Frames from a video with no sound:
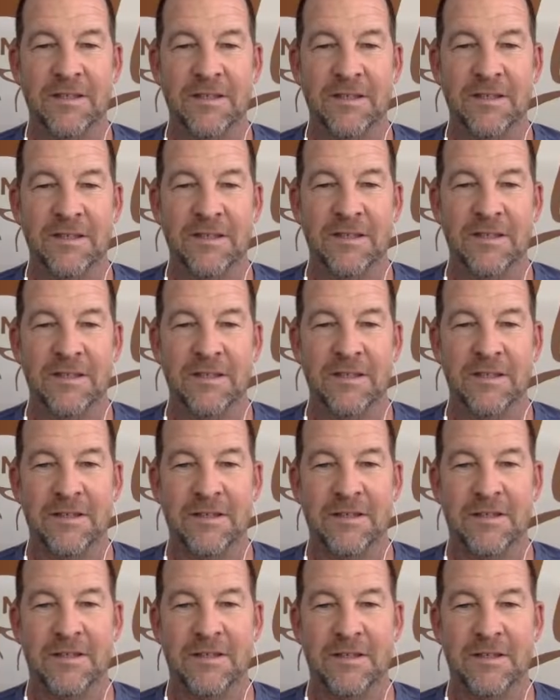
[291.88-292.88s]

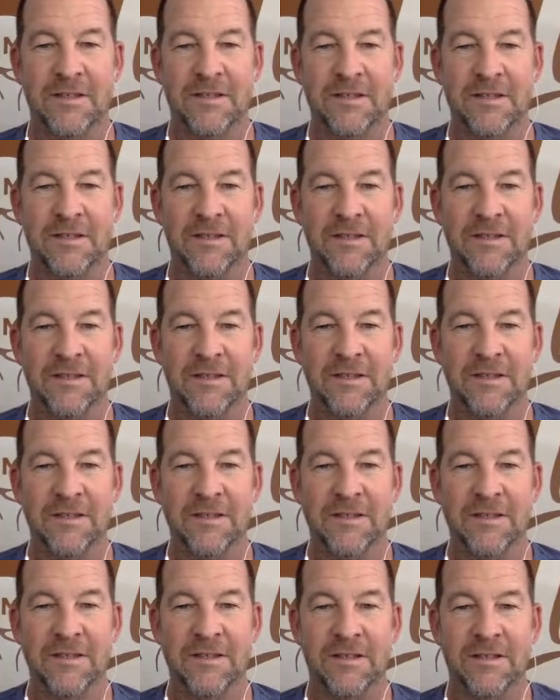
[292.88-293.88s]

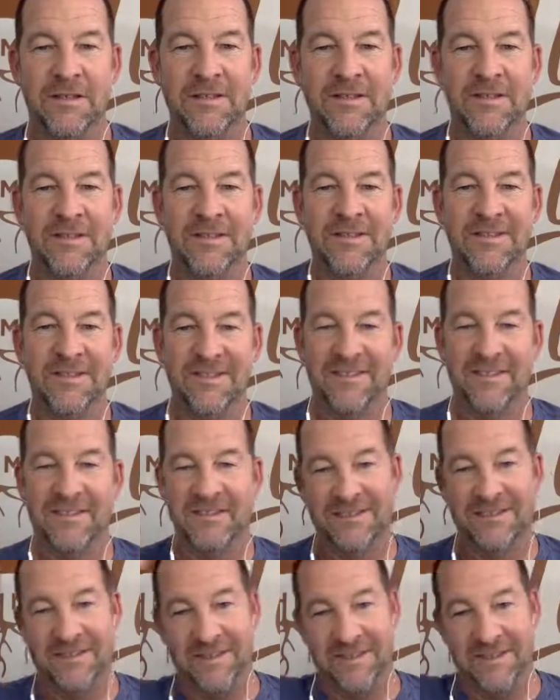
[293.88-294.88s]

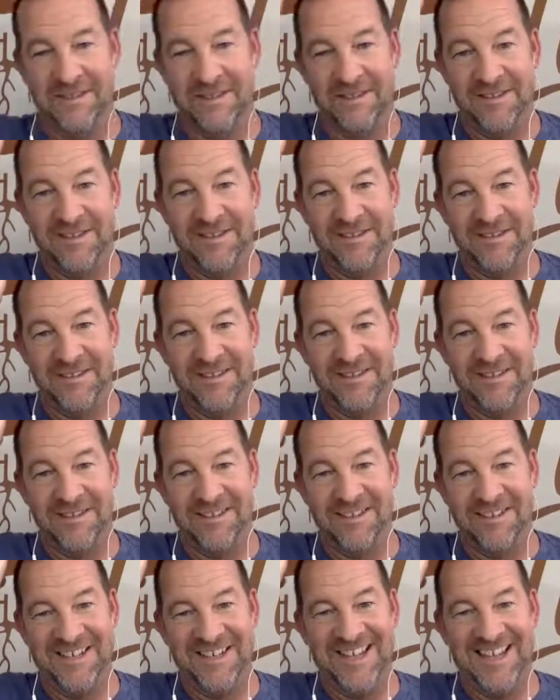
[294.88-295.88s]

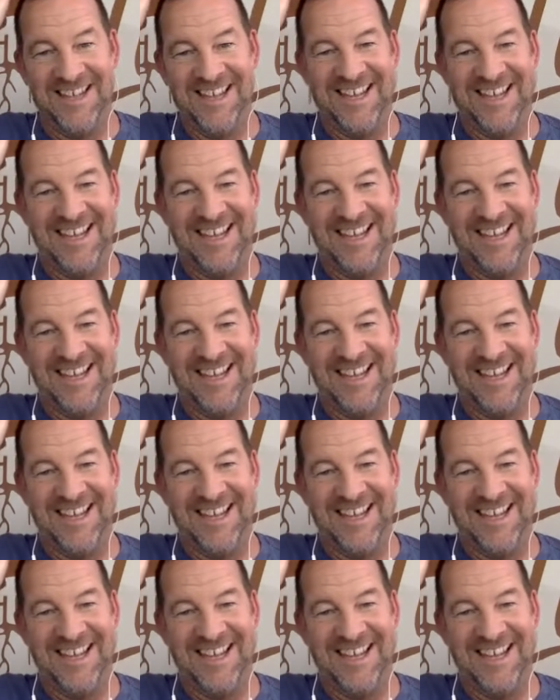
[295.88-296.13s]
The person shown says nothing.